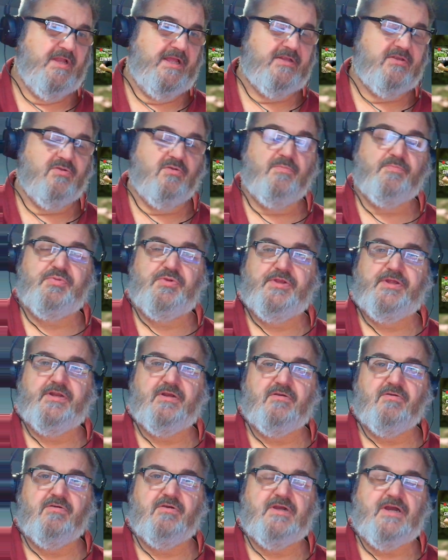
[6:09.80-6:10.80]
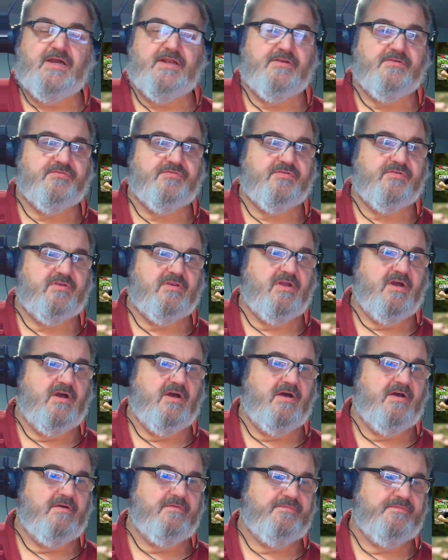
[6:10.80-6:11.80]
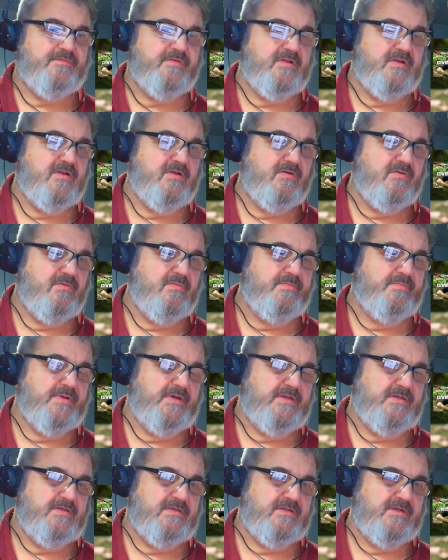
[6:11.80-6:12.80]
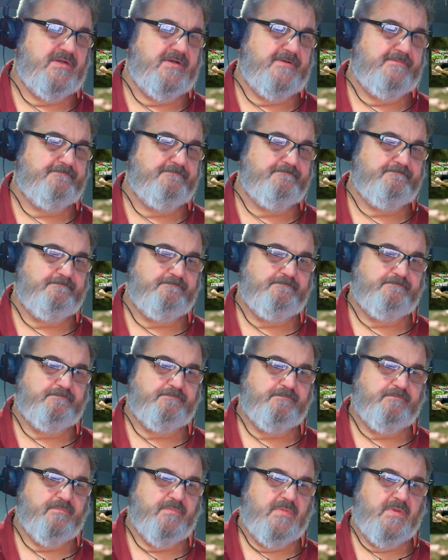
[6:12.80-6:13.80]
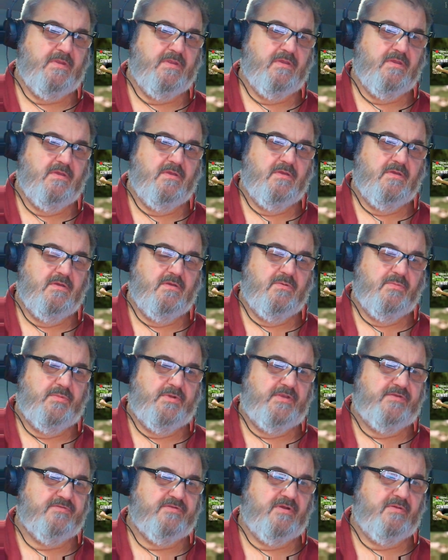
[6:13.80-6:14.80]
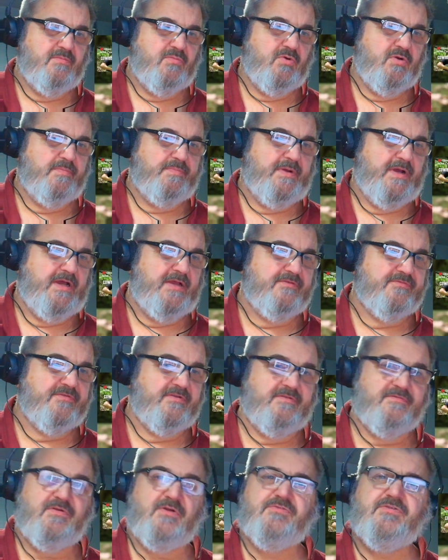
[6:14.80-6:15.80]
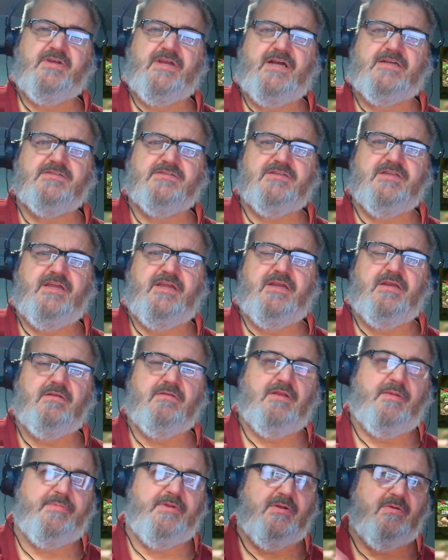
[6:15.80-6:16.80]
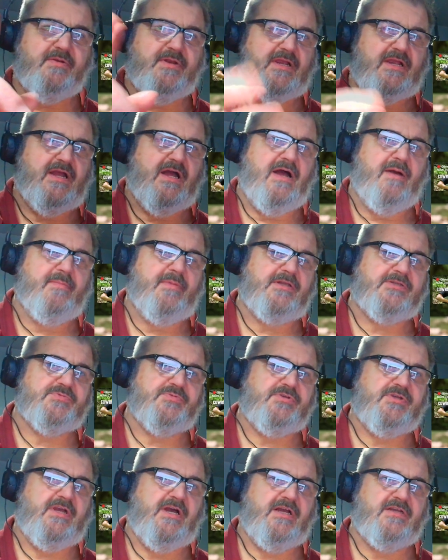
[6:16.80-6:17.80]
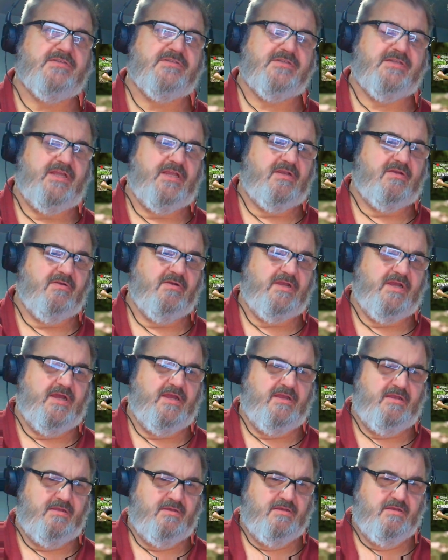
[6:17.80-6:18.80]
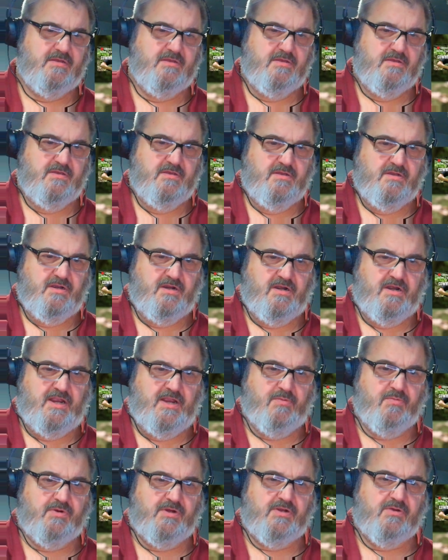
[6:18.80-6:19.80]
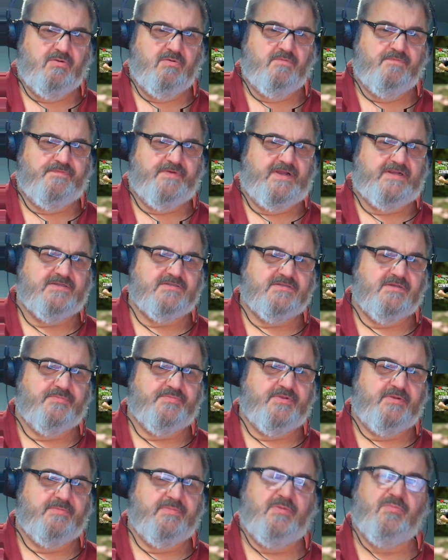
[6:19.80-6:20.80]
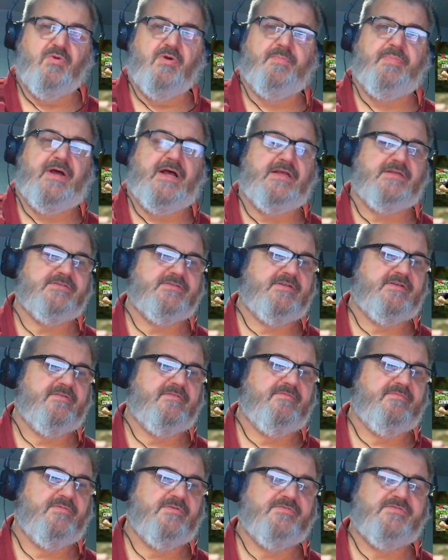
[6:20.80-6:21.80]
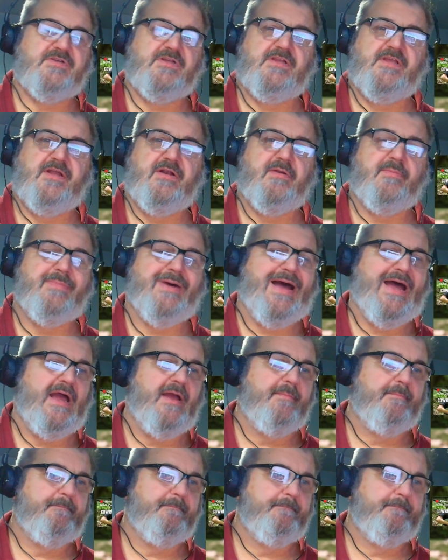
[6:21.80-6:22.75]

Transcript: like doing political kind of stuff, you know, but um, we need something more positive. Don't you guys think? Let me know in the comments what you guys think, okay? All right, we'll go find something a bit more positive. We'll see you later. Bye.